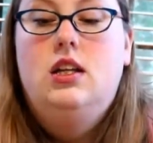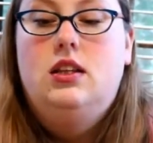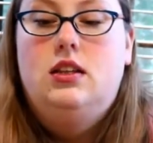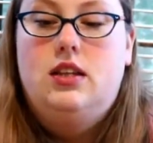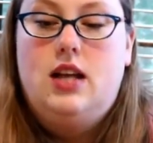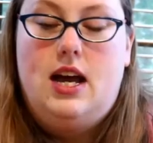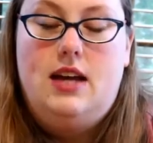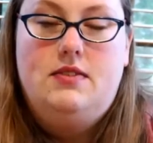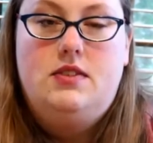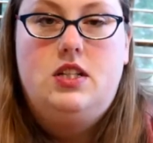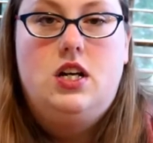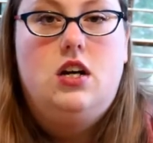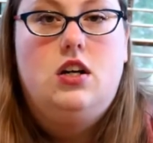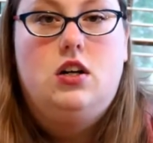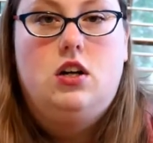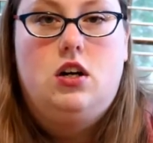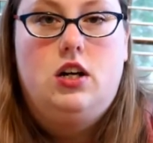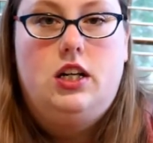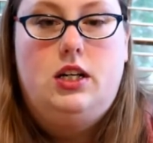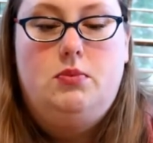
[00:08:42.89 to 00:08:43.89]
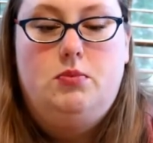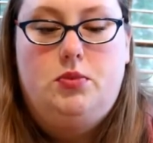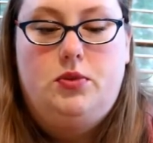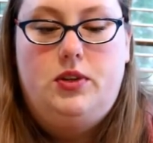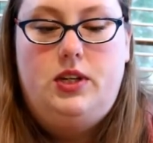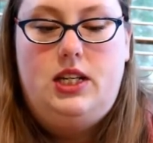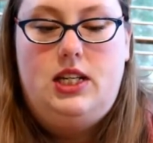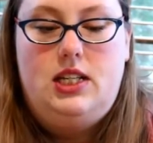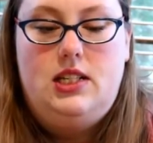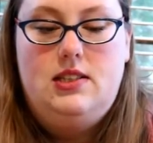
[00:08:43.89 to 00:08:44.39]
Livestock guardian
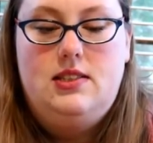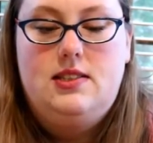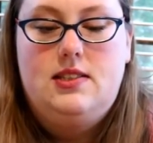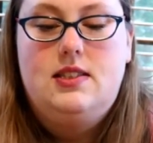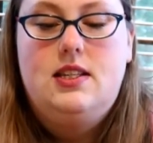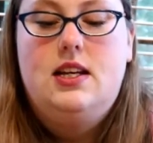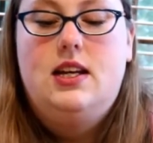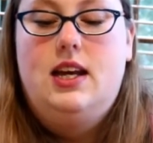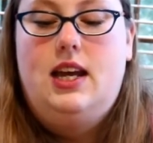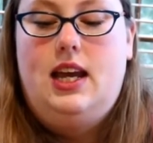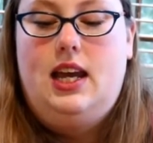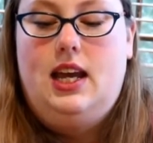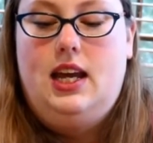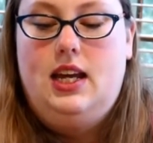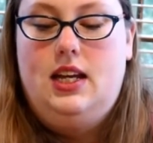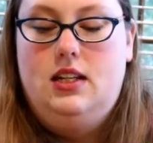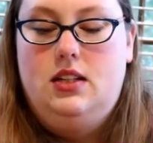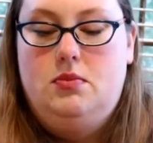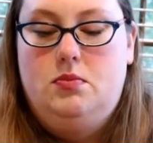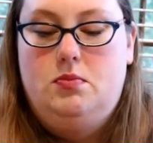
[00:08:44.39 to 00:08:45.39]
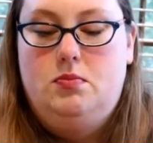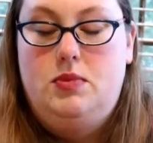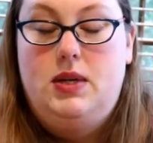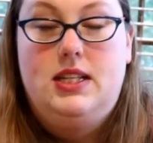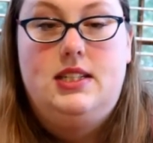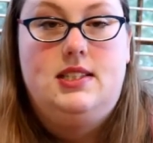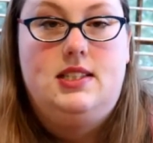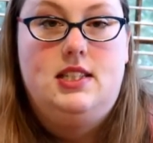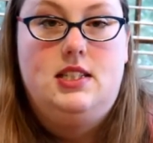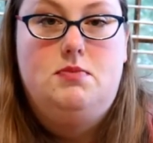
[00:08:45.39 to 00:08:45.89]
breeds and
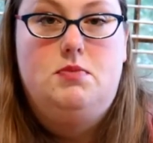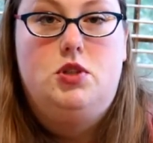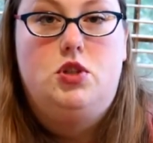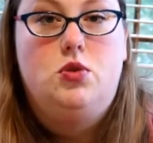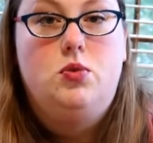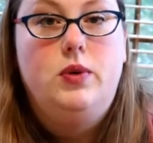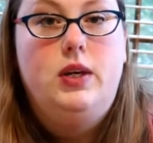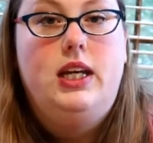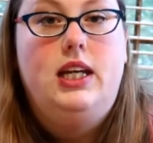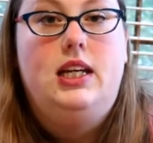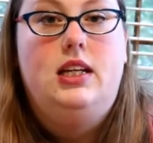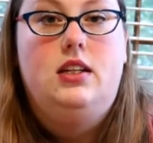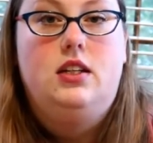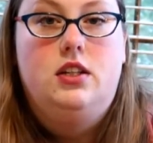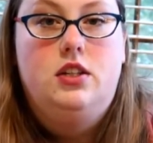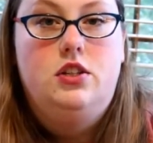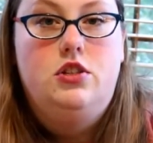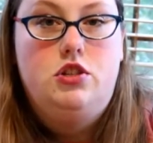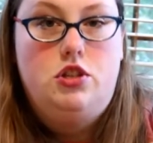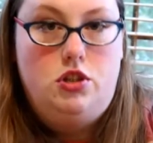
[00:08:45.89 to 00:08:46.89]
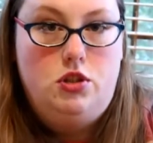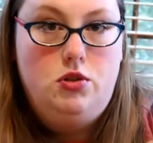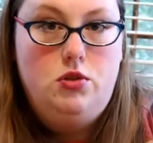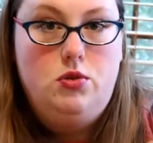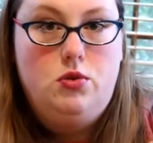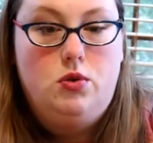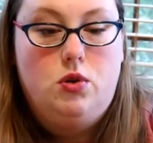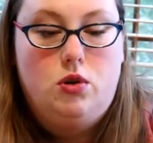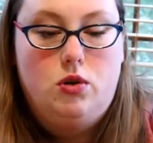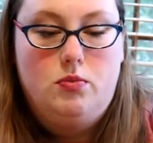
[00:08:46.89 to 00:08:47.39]
mixes between
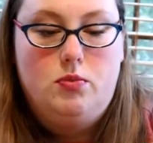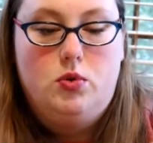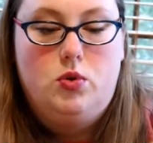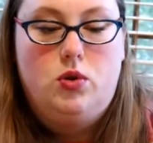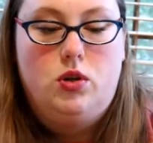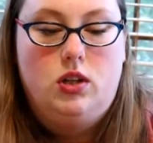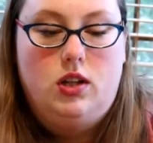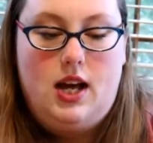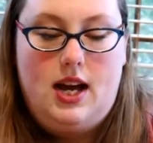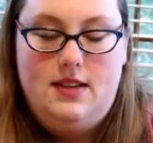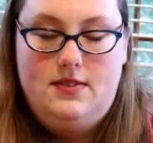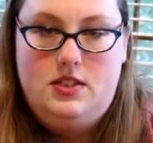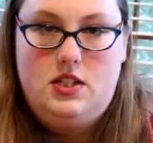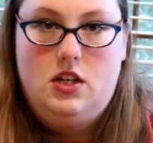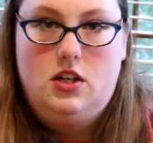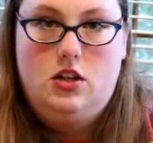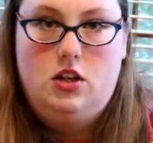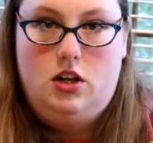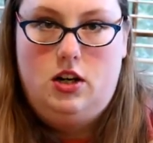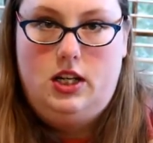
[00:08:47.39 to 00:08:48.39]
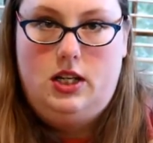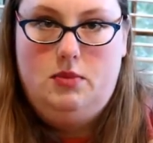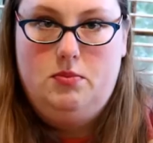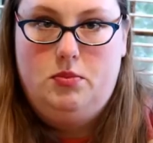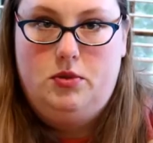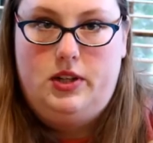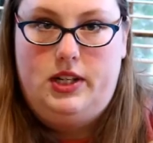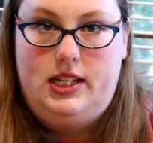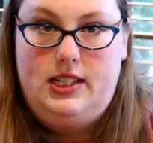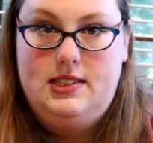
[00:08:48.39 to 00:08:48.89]
two or more livestock guardian
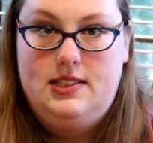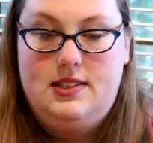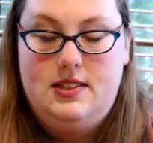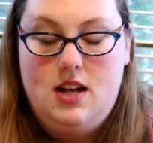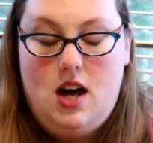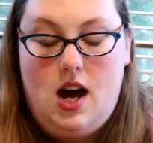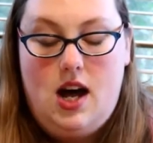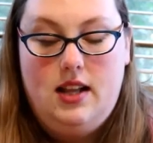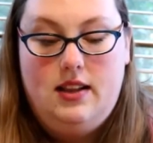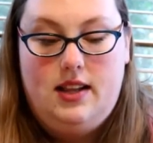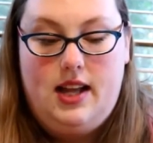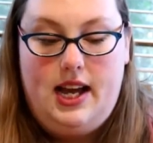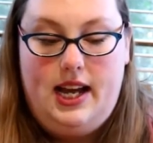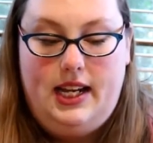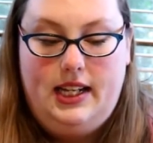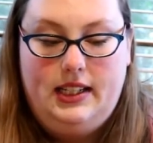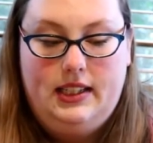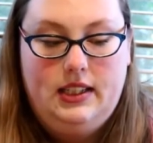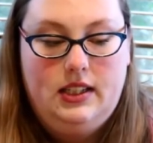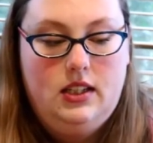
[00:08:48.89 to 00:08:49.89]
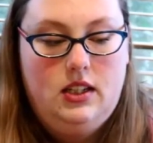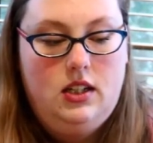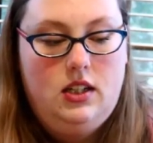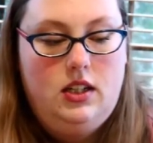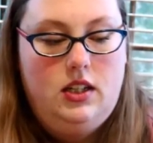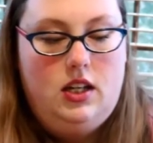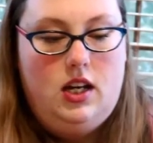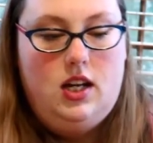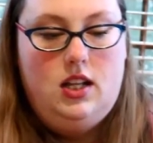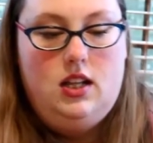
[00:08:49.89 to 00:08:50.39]
breeds, not like
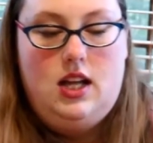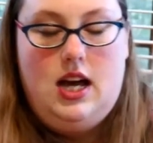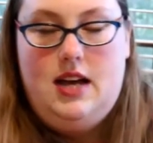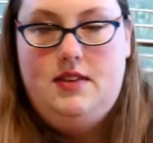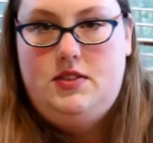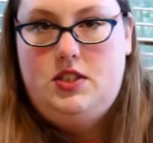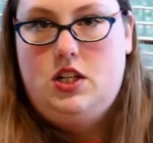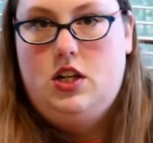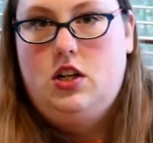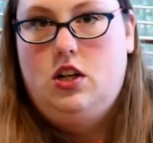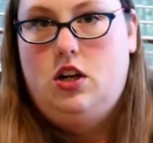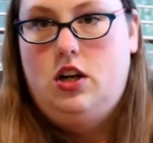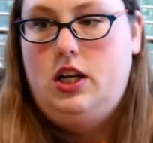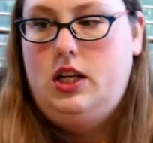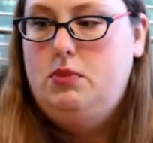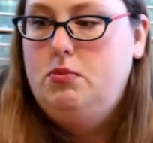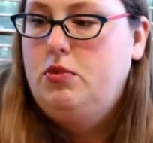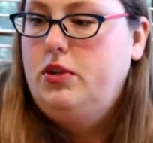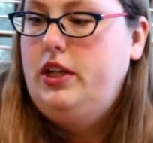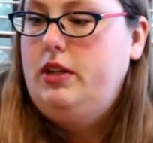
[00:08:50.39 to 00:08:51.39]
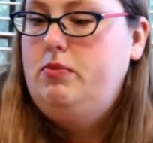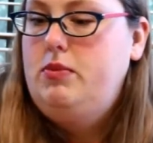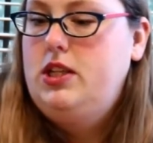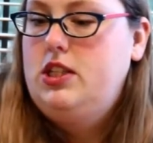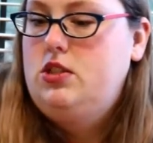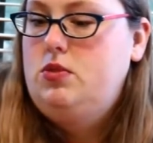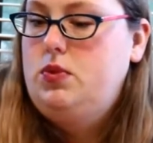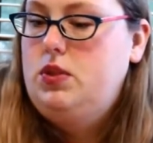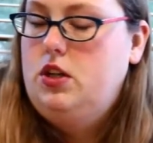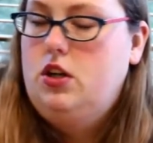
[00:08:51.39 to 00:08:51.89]
a livestock guardian breed
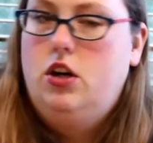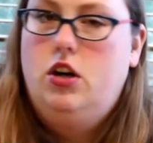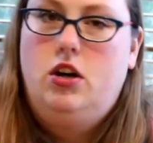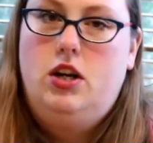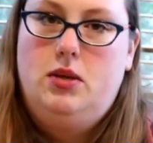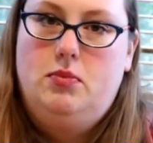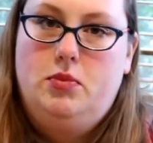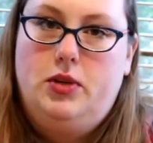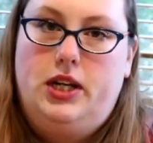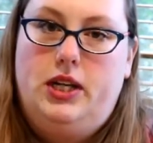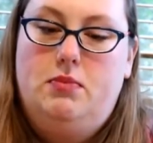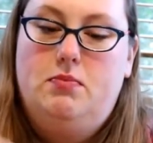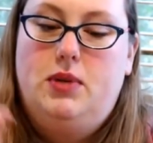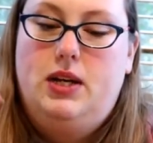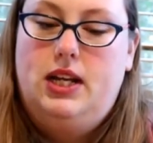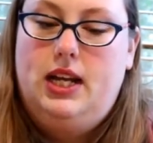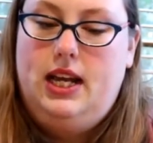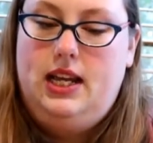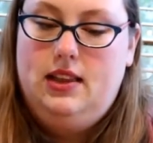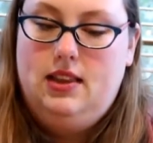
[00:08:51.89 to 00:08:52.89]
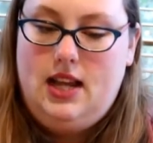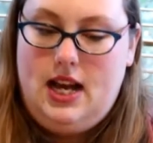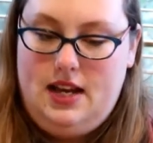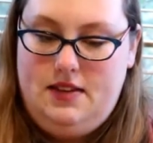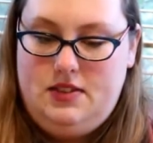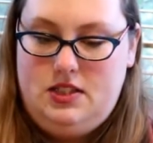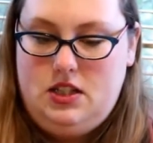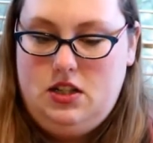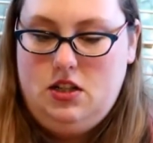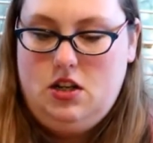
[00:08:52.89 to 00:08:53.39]
mixed with a herding breed, but a
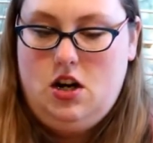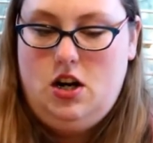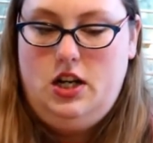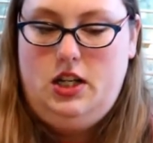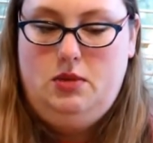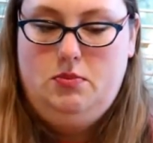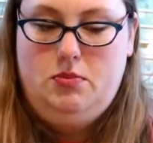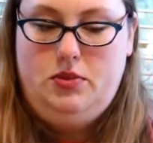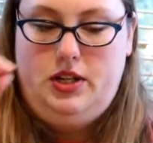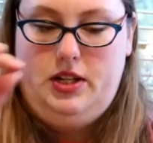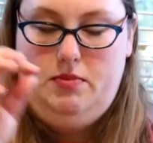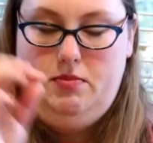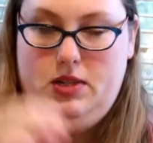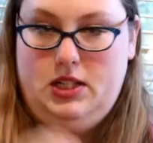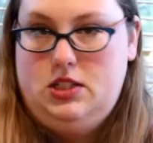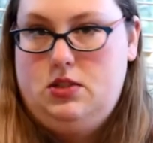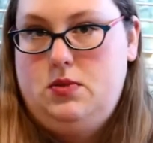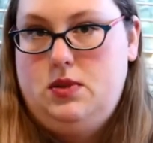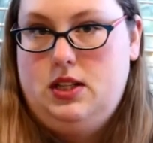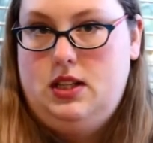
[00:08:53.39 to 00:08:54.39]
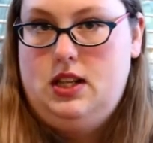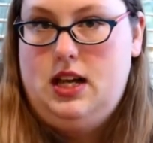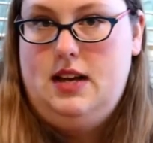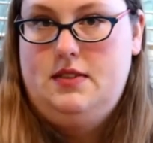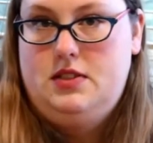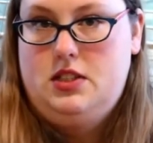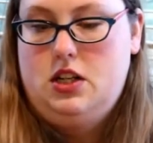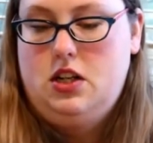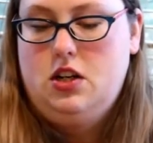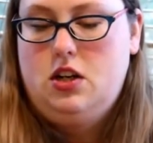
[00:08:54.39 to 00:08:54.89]
livestock guardian breed mixed with a
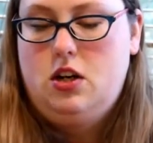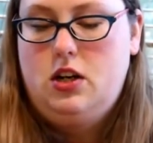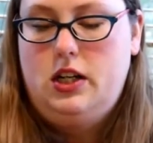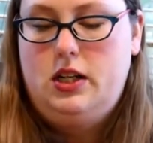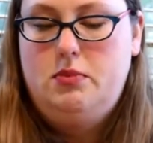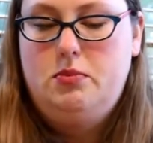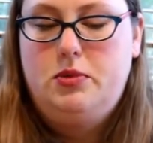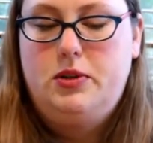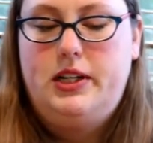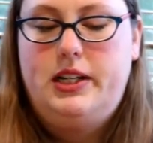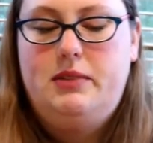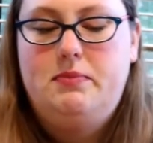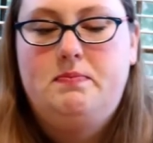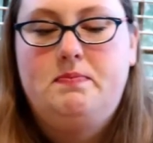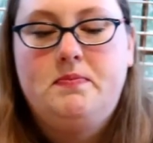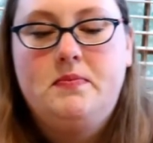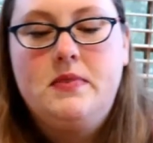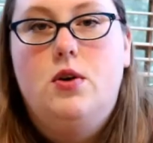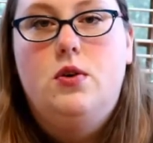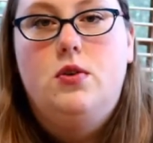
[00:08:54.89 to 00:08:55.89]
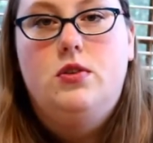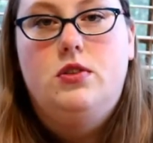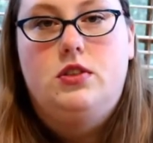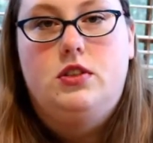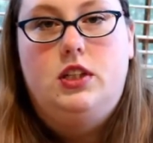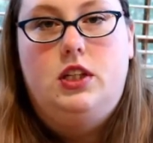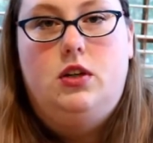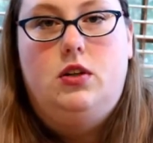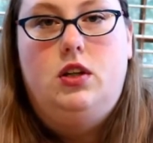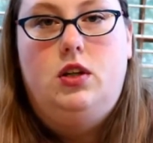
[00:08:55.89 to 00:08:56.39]
livestock guardian breed. Those
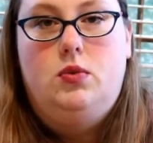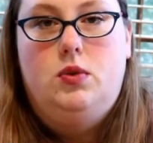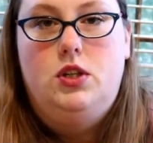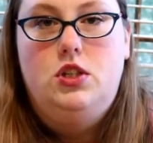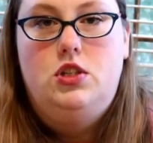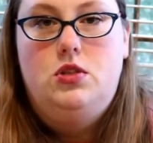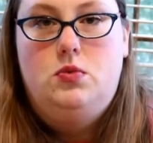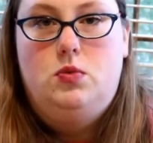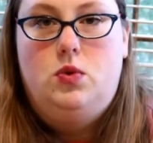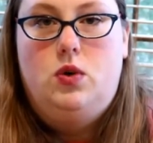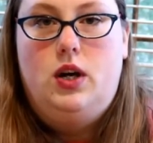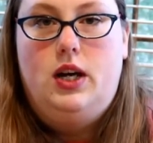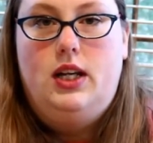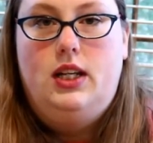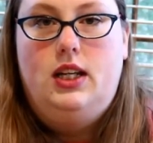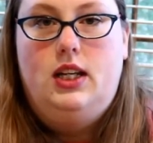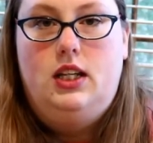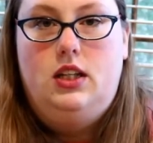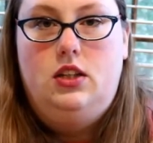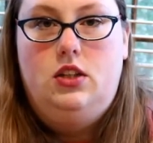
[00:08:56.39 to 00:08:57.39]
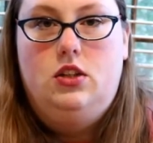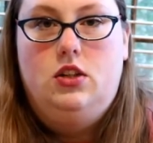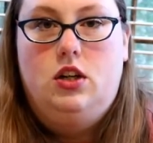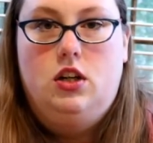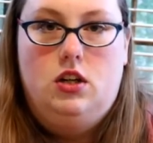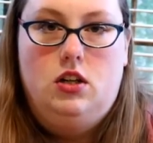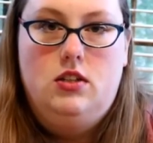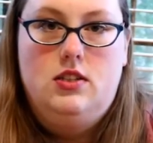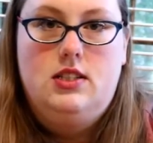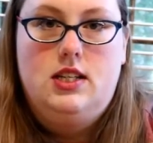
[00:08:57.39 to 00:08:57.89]
are the only ones you want in your
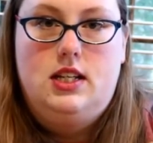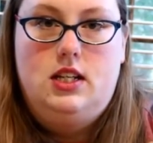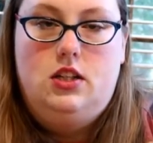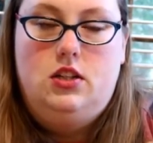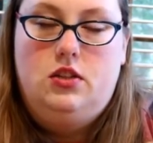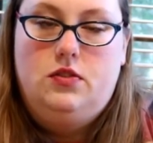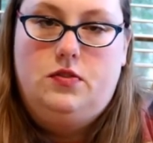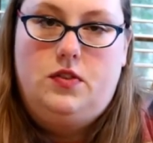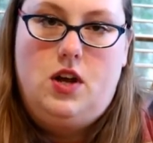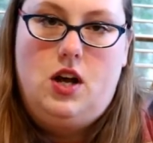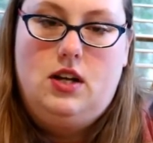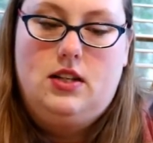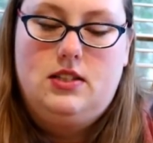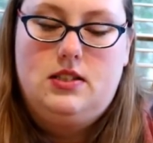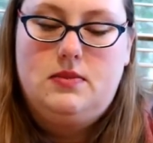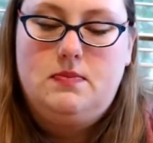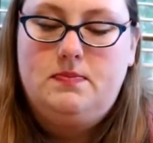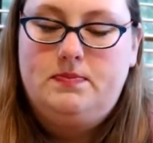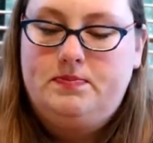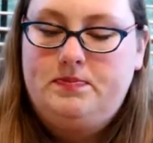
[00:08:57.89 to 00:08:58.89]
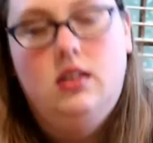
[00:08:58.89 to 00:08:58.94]
herds and in your flocks.